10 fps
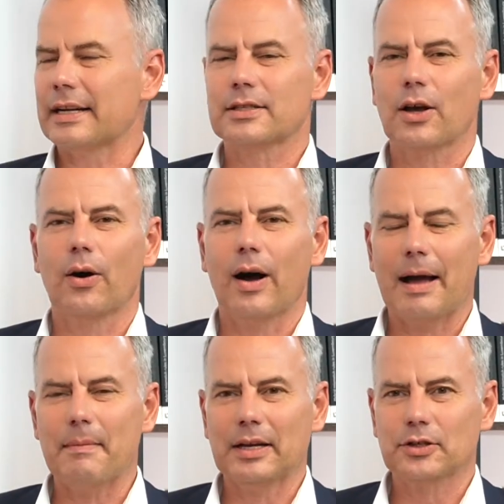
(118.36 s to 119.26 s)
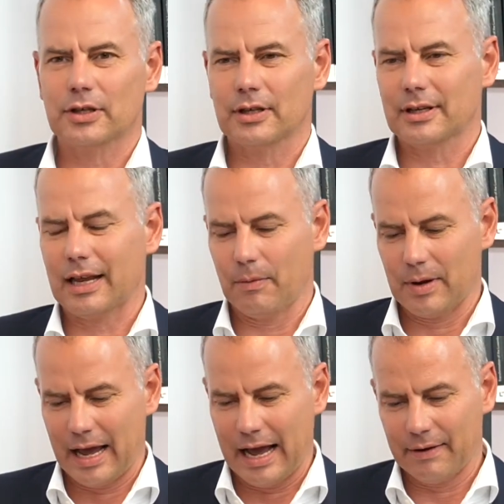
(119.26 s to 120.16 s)
So I mentioned that we
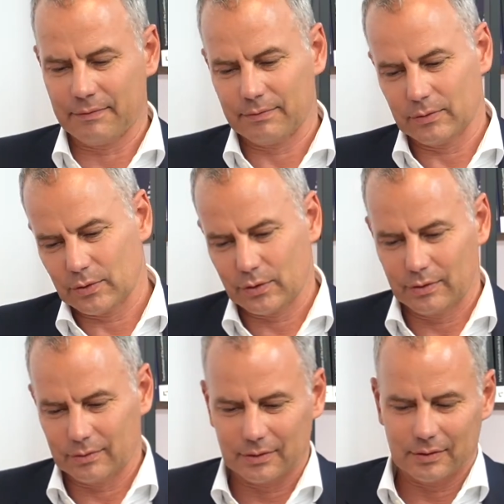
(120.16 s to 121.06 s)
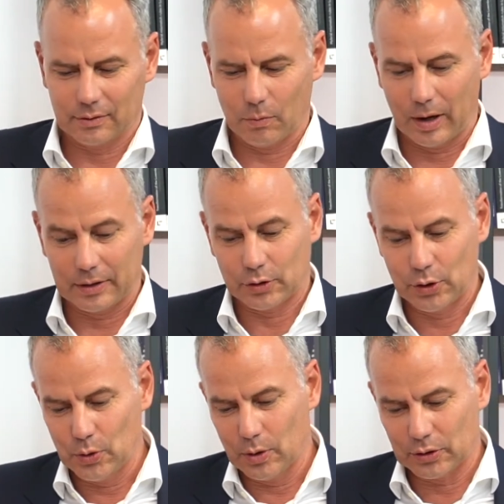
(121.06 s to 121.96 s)
have well,
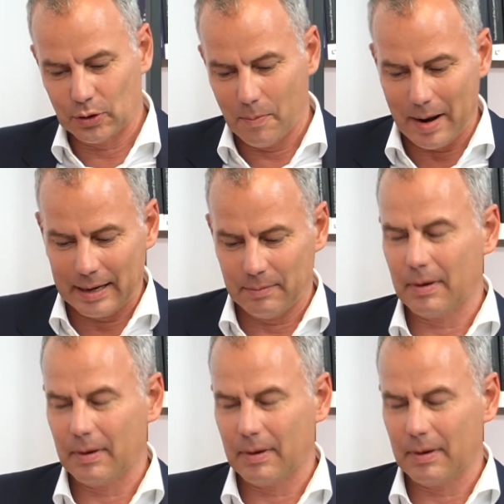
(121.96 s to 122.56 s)
two, two main